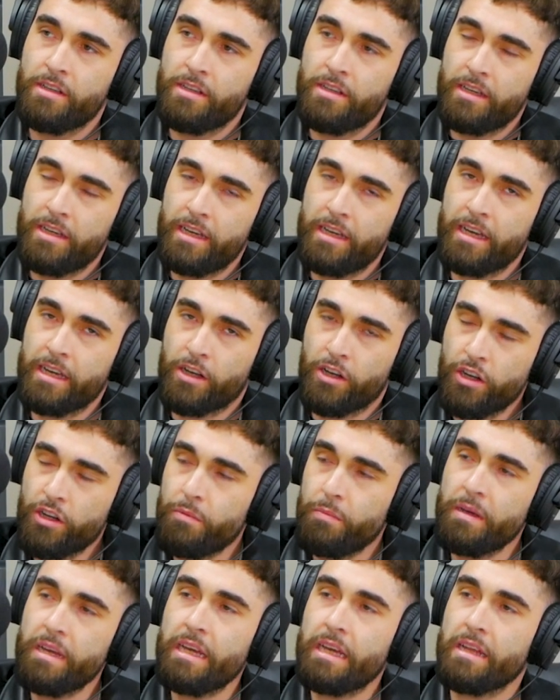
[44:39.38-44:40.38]
Hmm. It
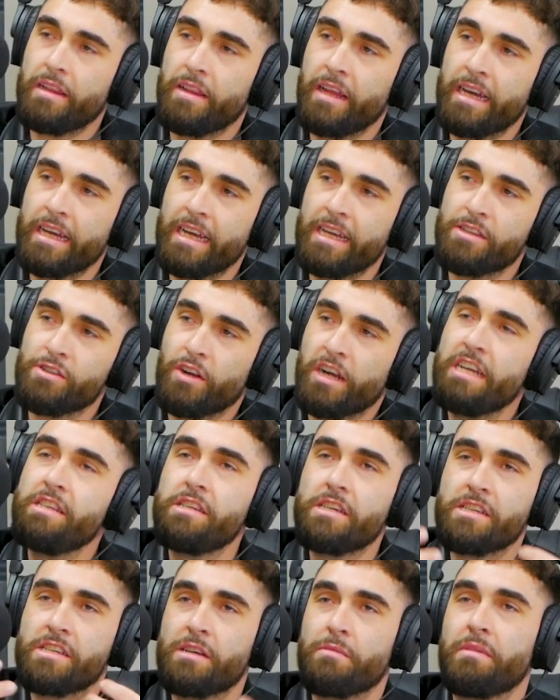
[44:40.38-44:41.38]
could be like it's crazy
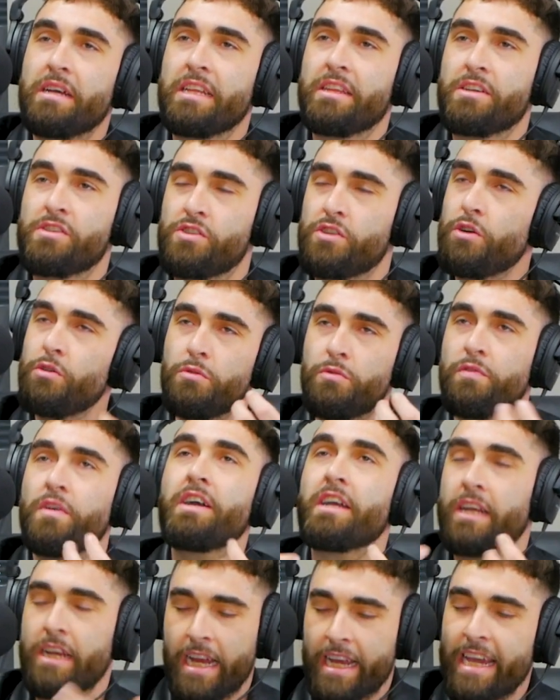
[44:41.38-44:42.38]
because I'm like, there's no
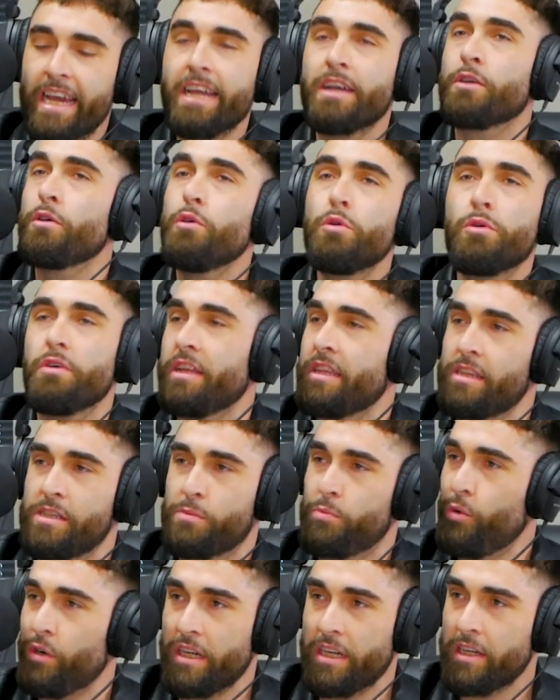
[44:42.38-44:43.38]
fucking, I can't Google at this
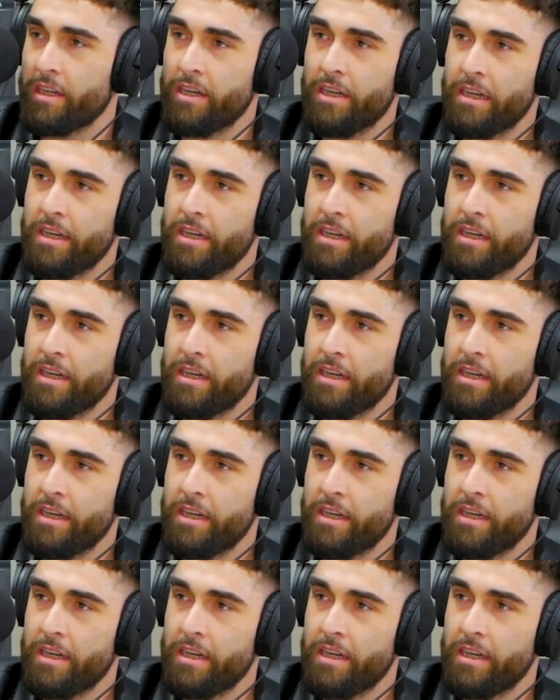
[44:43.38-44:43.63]
point.